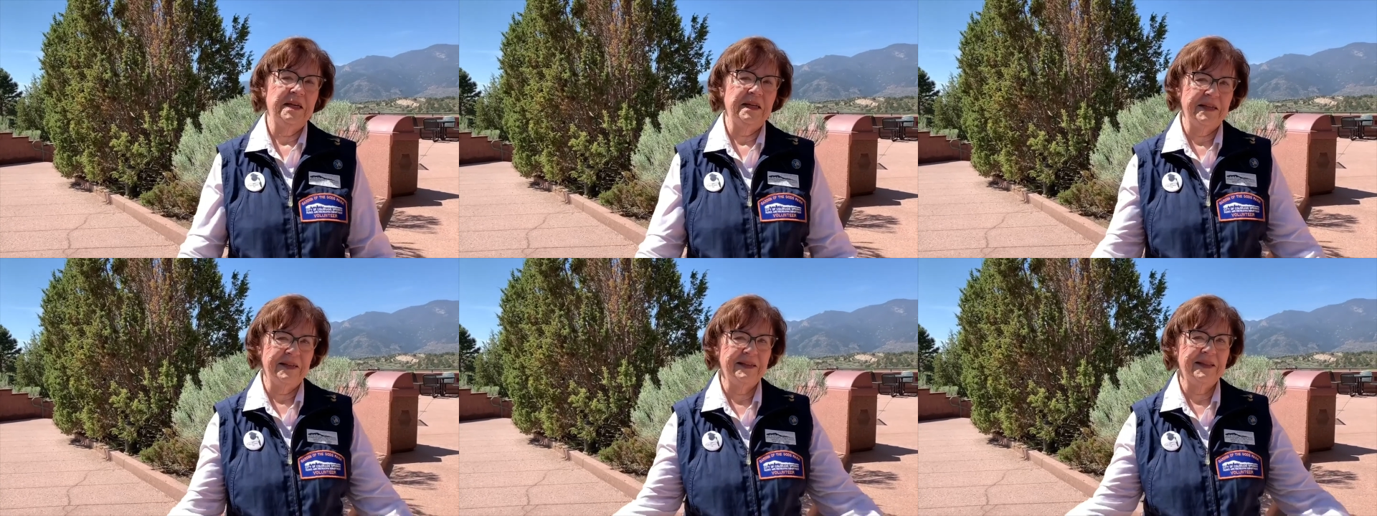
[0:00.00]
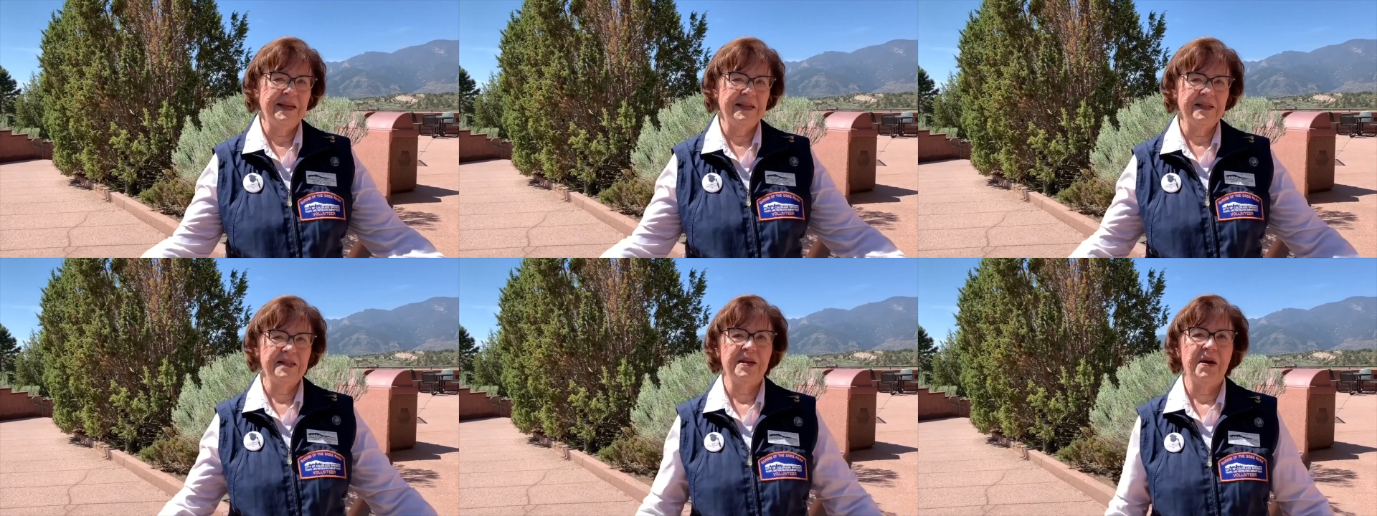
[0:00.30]

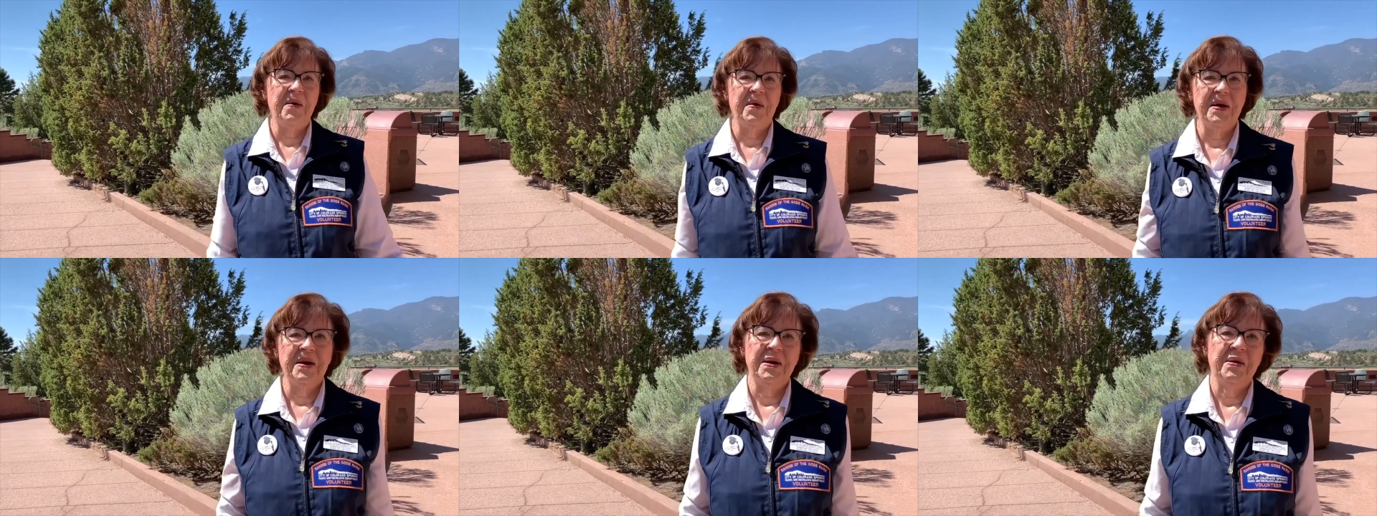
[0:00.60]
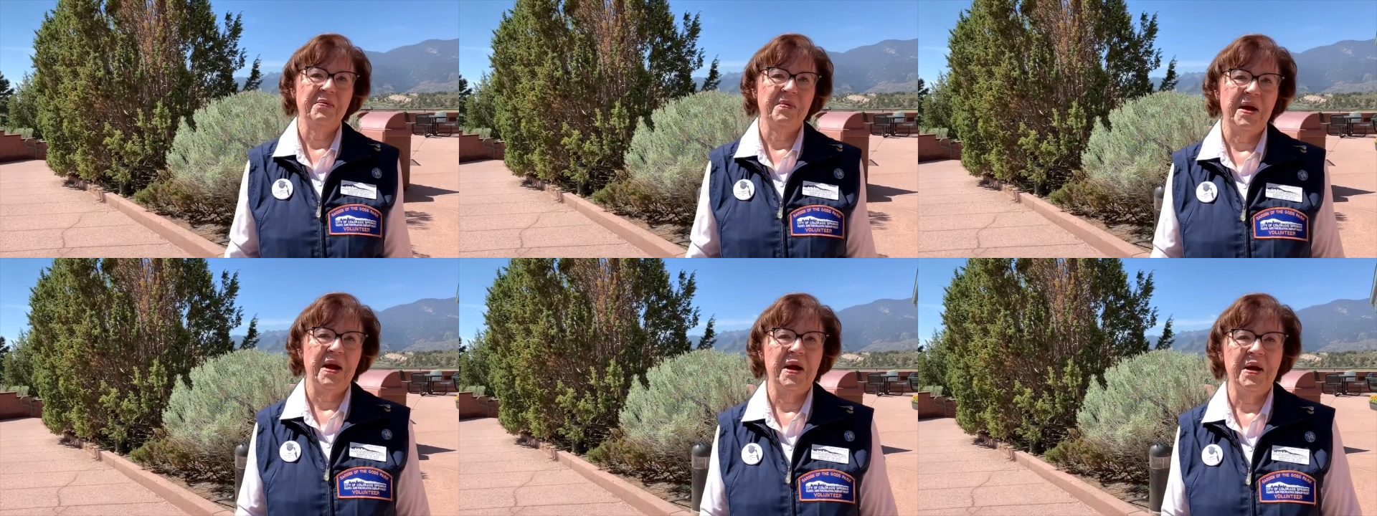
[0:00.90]
that's going
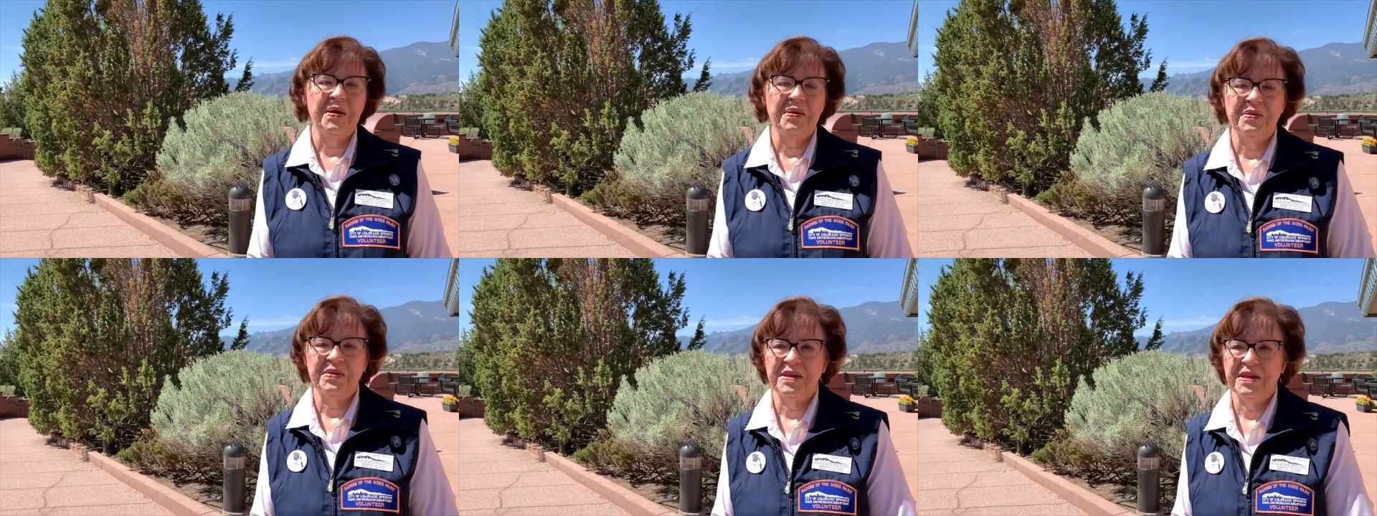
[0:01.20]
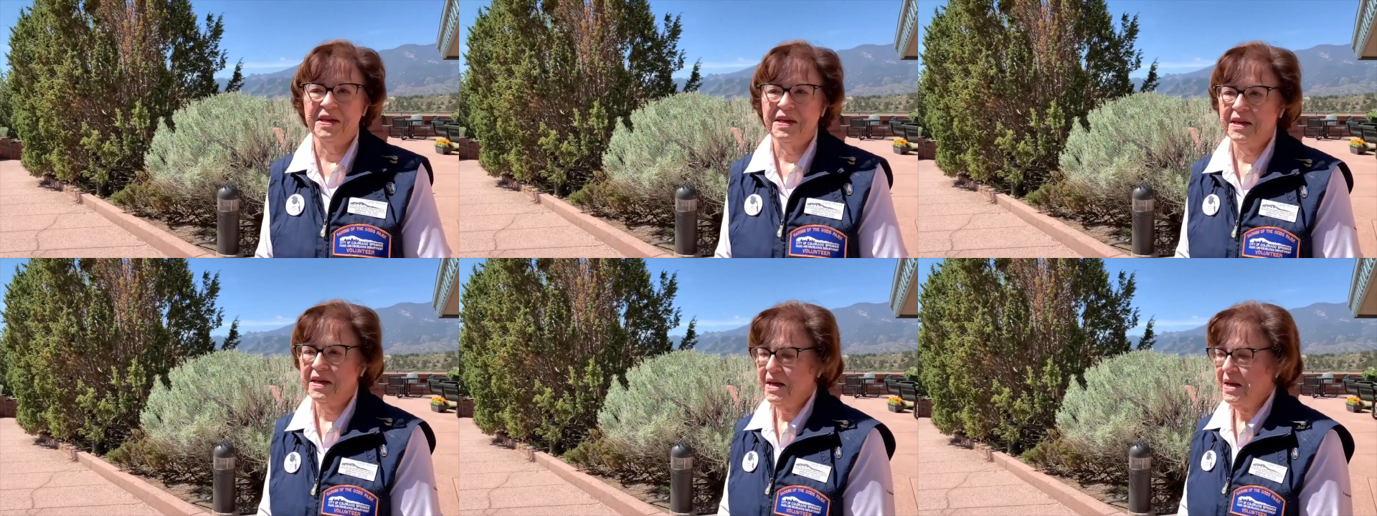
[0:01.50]
around
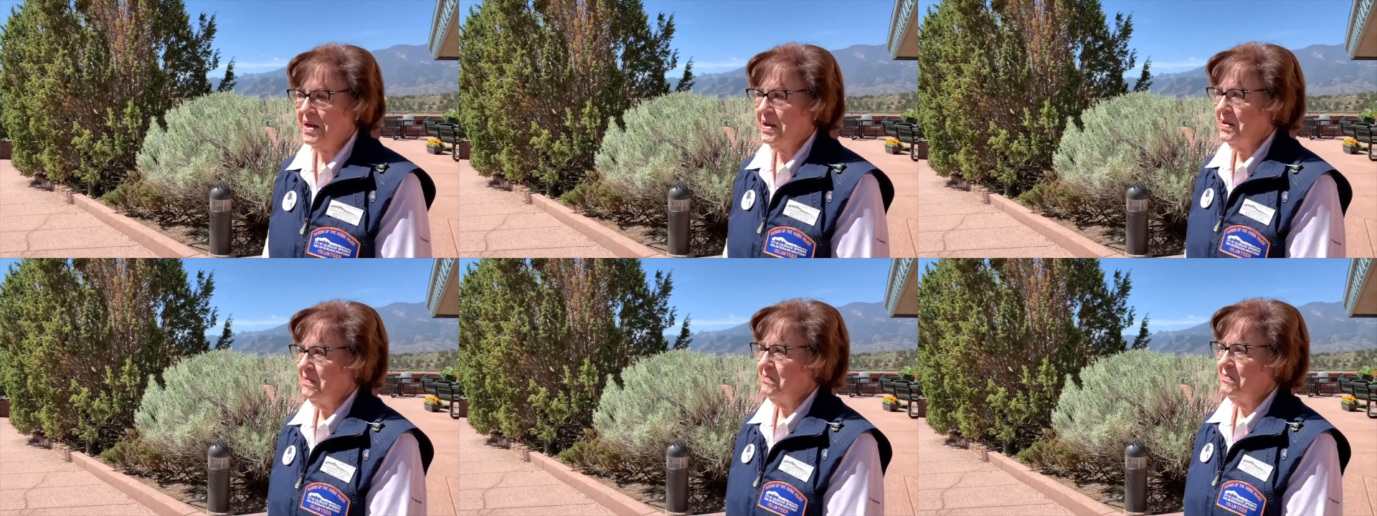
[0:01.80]
the